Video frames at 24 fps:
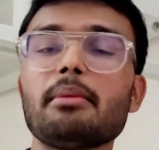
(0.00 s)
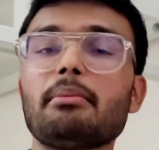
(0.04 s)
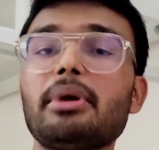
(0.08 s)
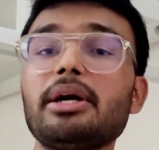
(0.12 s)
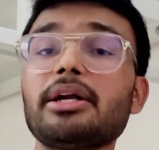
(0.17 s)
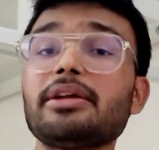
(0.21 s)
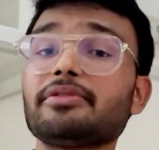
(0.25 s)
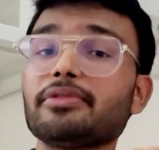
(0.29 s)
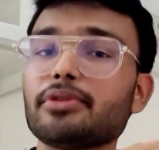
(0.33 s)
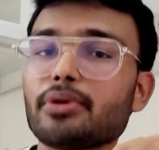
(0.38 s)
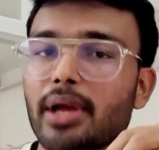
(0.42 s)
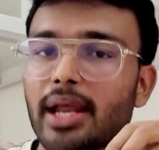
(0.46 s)

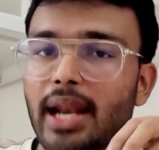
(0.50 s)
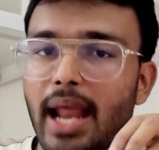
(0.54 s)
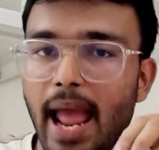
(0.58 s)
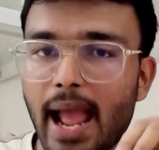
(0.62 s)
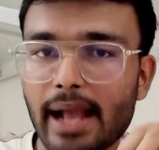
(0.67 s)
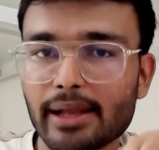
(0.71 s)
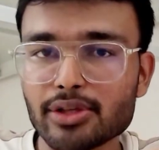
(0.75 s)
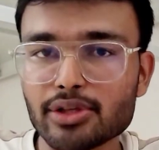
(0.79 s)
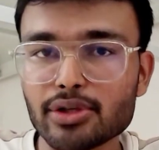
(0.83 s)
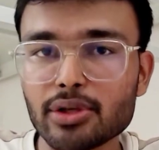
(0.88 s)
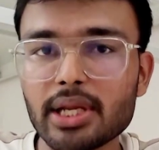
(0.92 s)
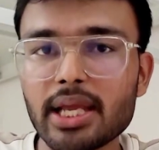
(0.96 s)
But if you can
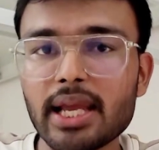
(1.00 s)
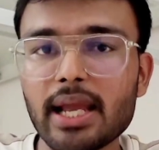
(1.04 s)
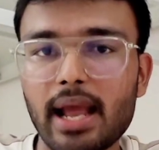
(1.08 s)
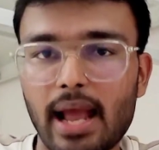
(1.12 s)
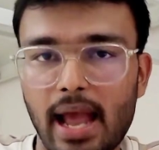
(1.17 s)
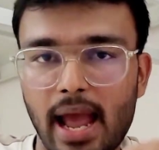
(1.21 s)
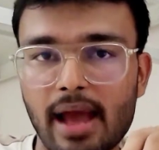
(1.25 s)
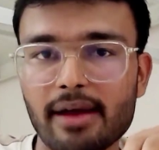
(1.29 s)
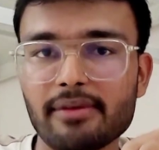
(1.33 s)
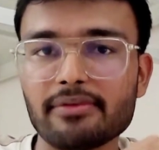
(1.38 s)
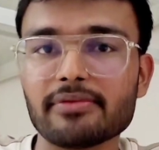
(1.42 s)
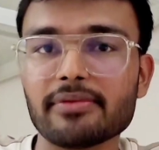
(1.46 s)
actually
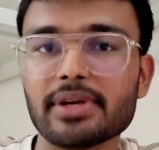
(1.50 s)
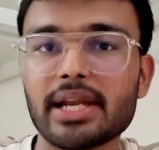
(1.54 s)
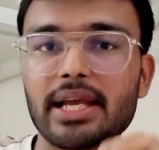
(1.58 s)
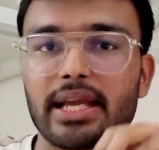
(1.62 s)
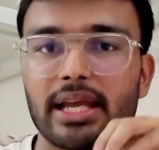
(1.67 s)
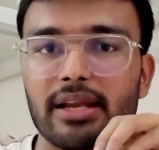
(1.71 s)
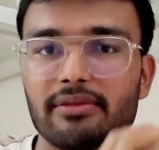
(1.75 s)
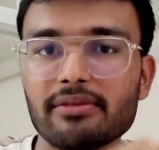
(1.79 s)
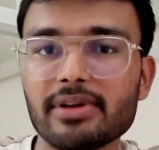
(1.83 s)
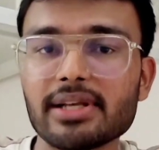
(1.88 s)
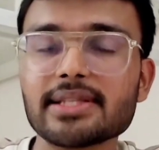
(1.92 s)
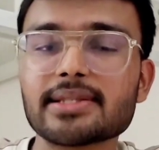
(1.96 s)
have
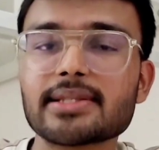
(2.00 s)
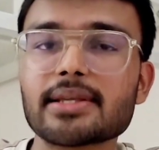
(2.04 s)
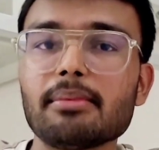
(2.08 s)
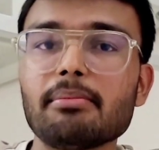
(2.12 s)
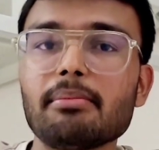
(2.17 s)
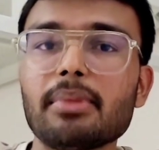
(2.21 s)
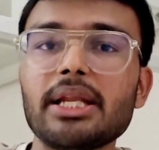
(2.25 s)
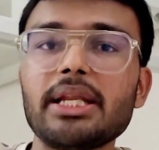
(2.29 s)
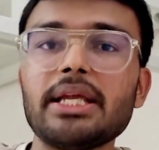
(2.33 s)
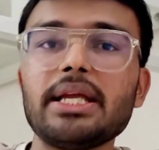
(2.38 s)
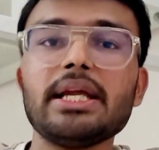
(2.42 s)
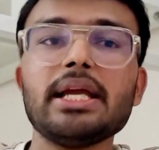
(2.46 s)
invest
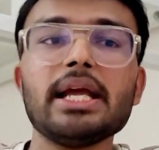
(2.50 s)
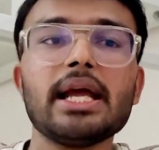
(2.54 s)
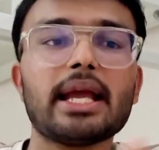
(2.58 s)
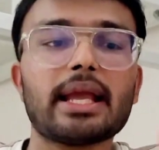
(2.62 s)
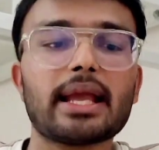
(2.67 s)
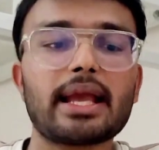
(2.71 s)
some money,